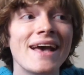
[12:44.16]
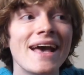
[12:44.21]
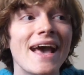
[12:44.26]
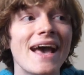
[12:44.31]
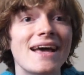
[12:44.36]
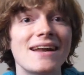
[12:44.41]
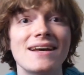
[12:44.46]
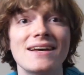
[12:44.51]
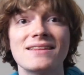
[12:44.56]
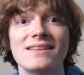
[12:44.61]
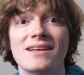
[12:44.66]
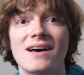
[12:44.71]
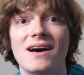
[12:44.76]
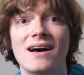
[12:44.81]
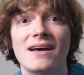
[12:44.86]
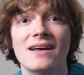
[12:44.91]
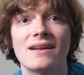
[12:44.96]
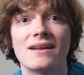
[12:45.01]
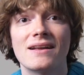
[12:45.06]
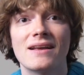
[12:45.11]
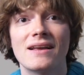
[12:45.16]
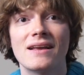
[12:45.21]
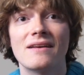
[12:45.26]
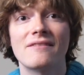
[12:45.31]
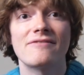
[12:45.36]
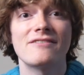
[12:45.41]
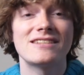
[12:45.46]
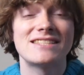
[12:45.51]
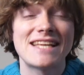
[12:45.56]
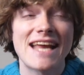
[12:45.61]
And I thought,
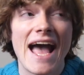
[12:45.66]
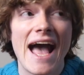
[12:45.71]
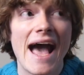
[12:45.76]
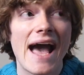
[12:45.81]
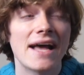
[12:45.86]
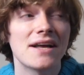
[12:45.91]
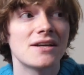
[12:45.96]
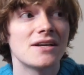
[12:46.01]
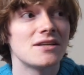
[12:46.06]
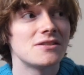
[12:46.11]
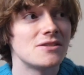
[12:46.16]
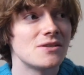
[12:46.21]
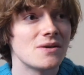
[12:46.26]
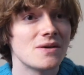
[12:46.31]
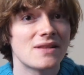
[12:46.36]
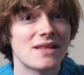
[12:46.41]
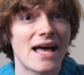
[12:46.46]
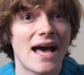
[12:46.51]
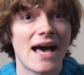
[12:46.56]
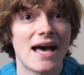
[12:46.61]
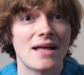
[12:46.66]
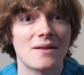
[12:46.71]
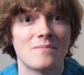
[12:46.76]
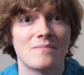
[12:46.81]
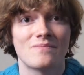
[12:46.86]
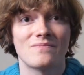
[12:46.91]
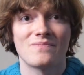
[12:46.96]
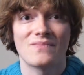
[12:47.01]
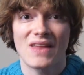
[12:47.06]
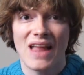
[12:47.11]
if a dad could do that,
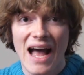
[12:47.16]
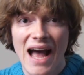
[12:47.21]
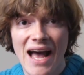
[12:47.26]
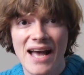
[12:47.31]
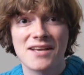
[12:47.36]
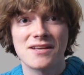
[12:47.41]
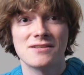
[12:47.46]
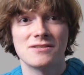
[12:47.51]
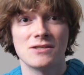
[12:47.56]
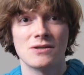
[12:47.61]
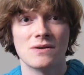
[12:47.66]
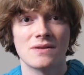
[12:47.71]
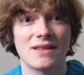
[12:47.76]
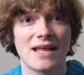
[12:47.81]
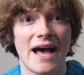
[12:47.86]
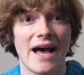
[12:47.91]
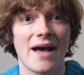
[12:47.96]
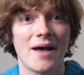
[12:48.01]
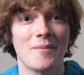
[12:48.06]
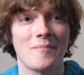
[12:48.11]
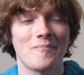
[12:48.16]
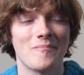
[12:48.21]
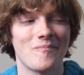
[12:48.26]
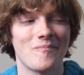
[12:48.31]
I could do that.